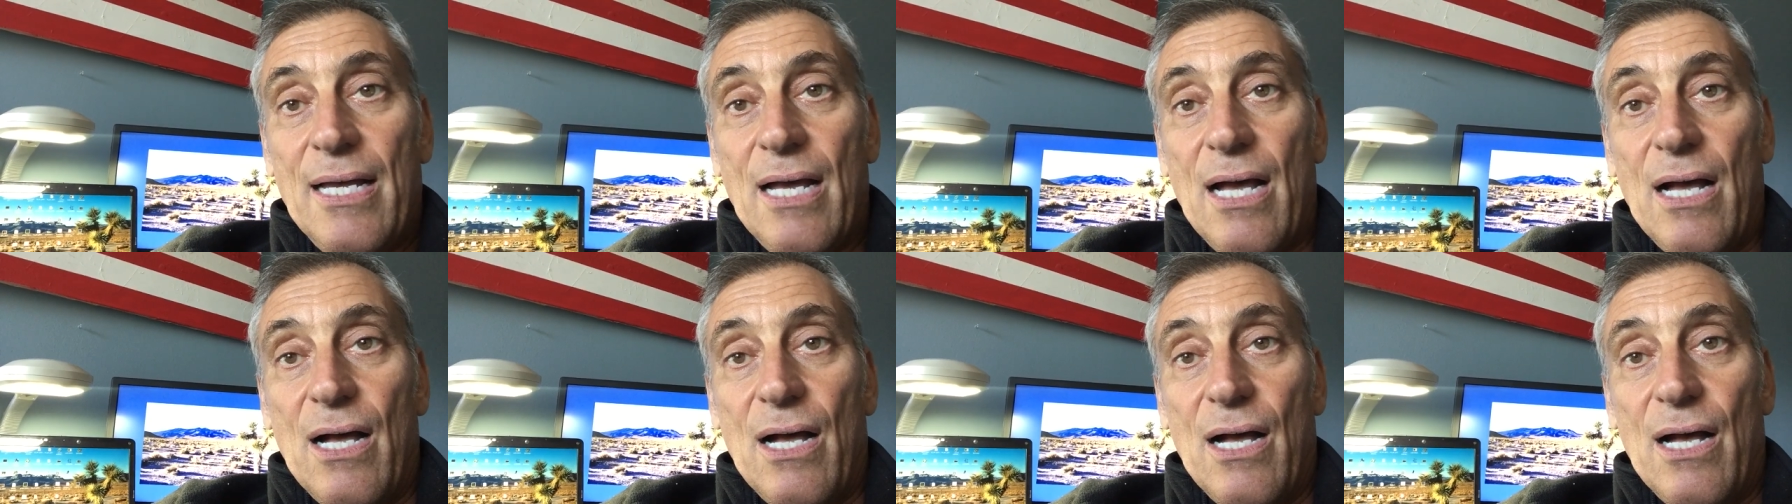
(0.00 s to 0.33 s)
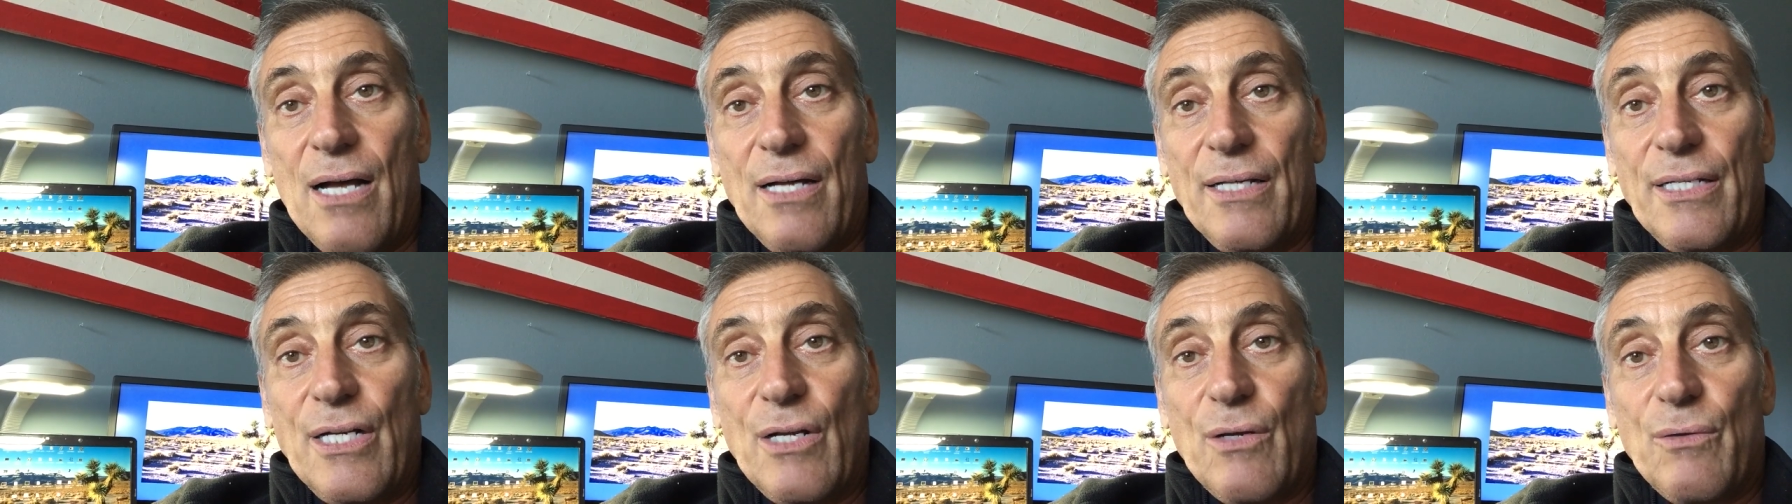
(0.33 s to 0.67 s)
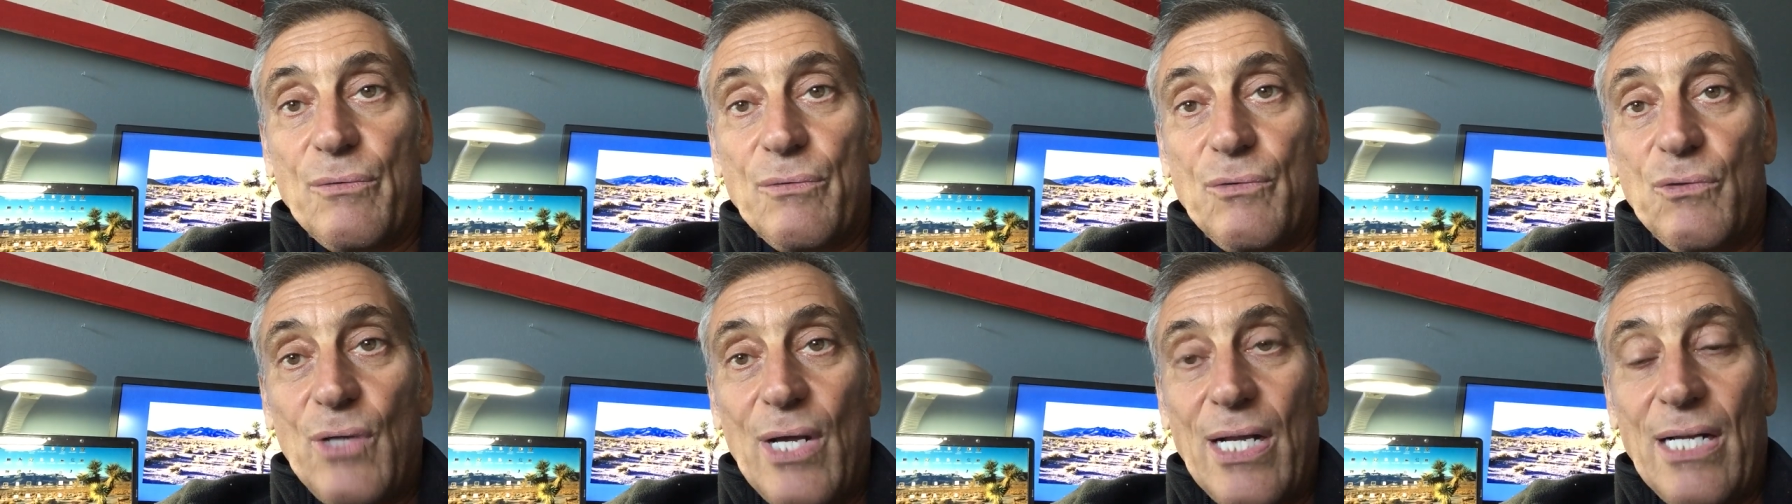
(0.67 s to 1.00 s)
uh, you
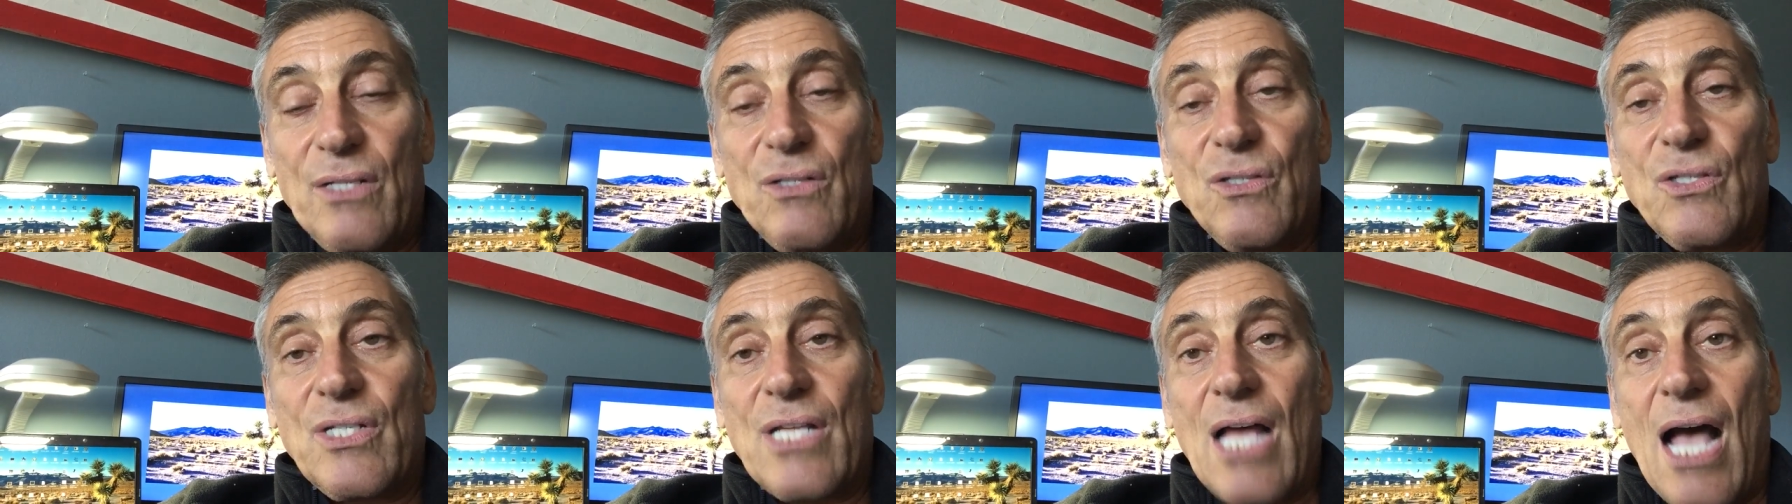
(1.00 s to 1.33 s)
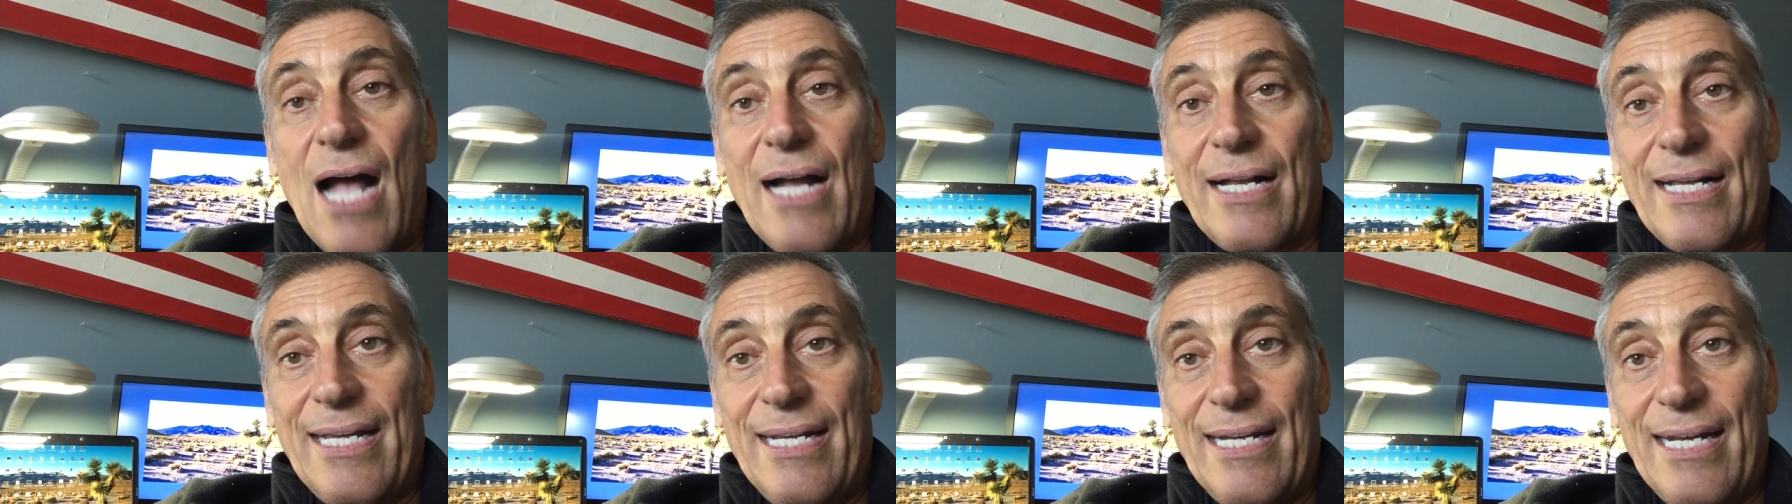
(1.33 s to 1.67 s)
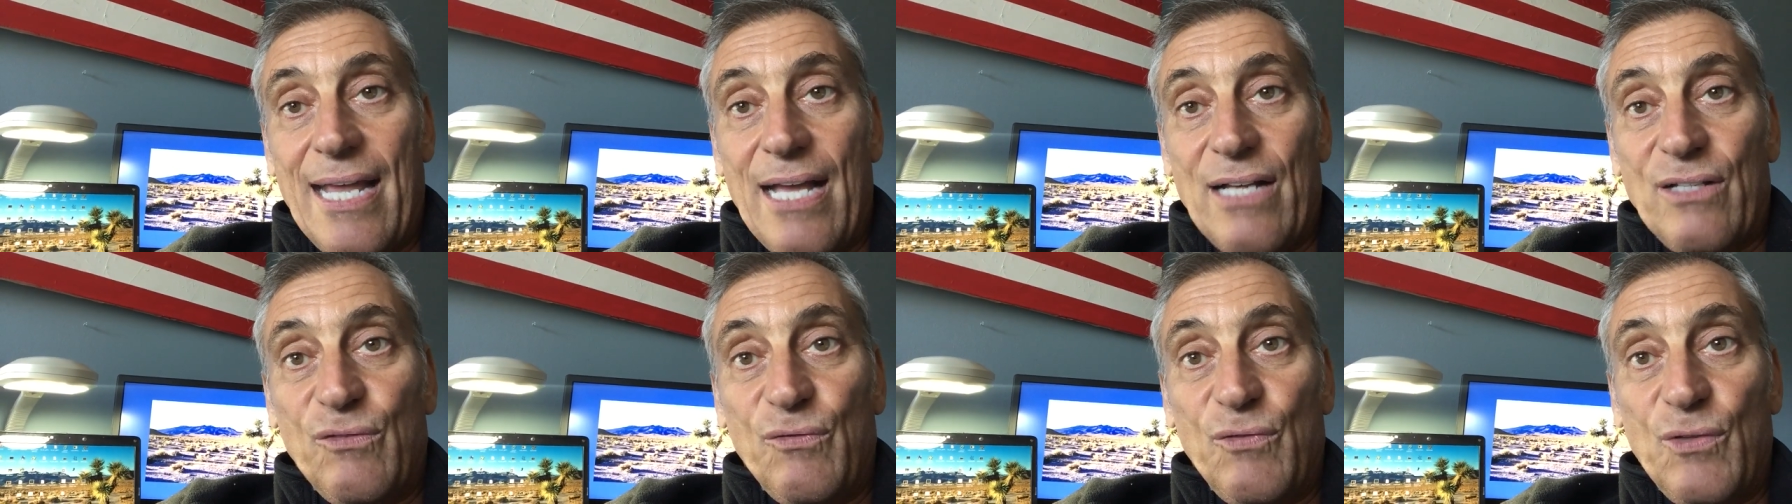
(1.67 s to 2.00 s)
know, traded stock
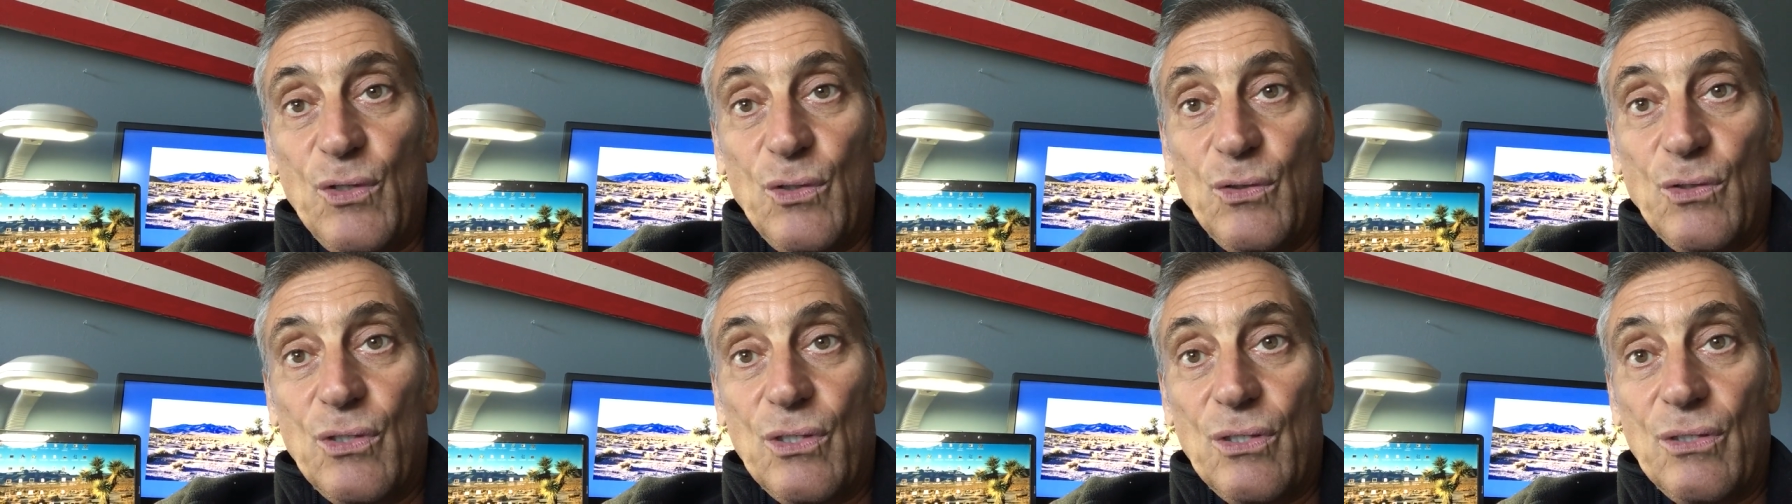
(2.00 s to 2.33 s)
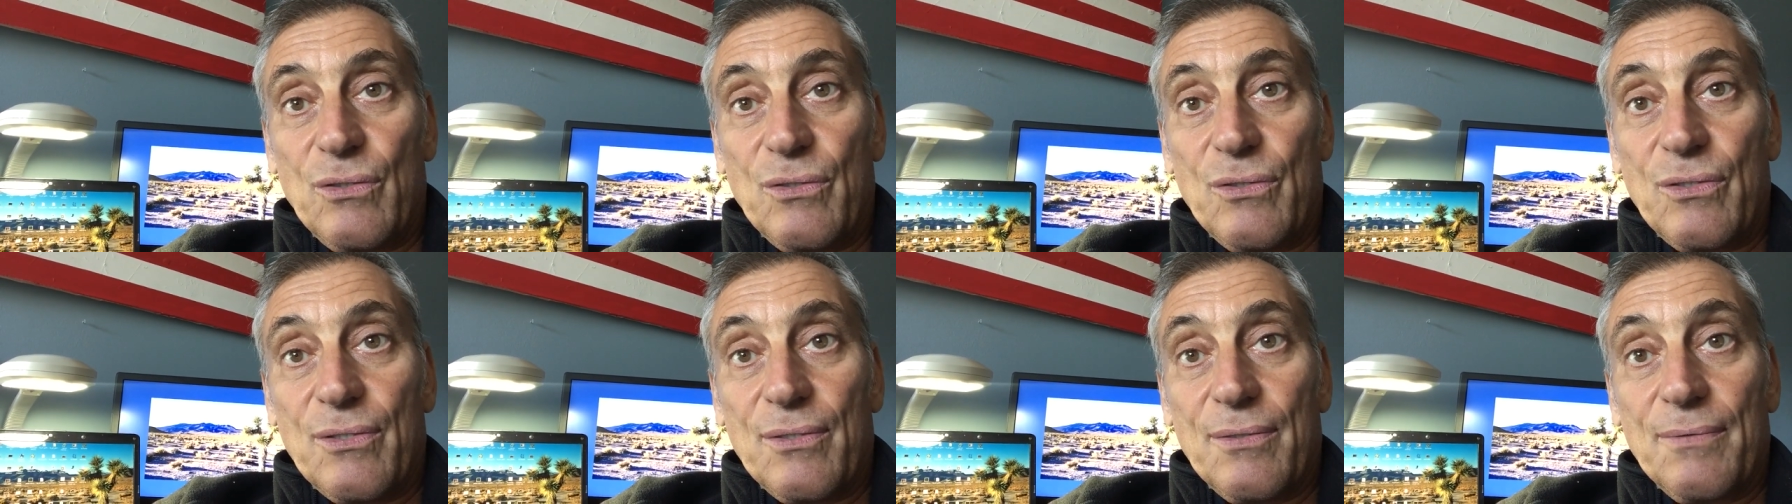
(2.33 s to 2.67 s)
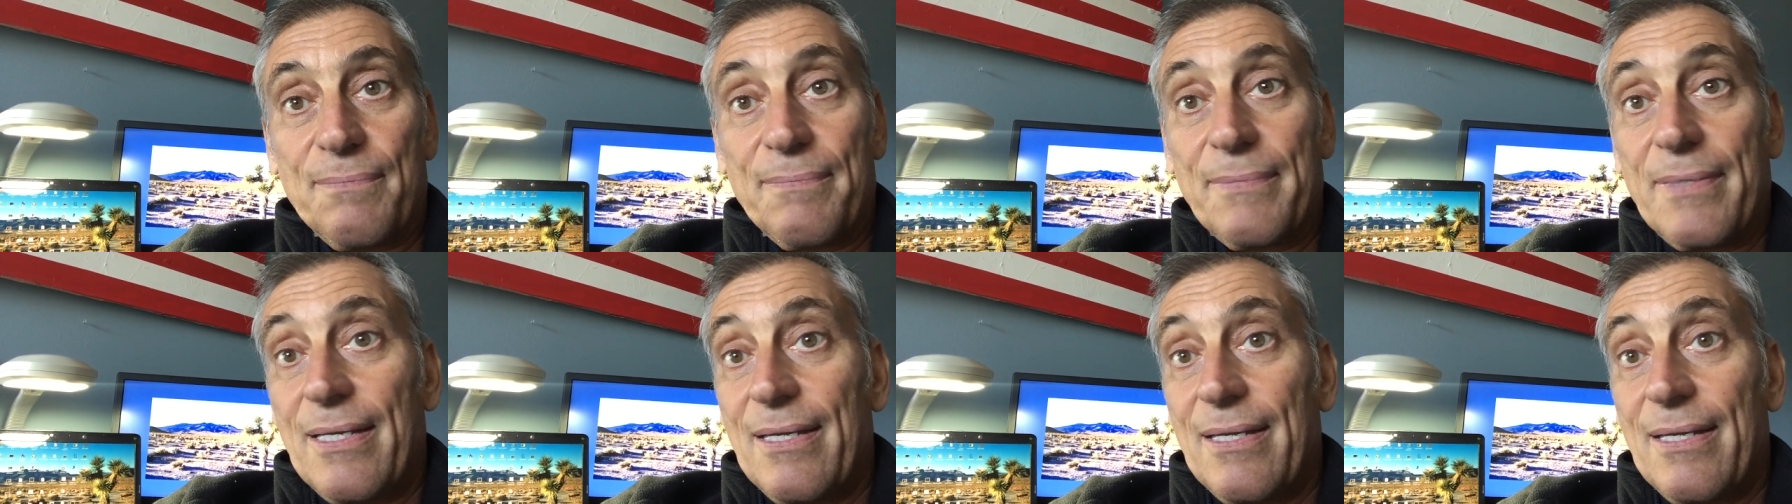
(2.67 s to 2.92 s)
index futures,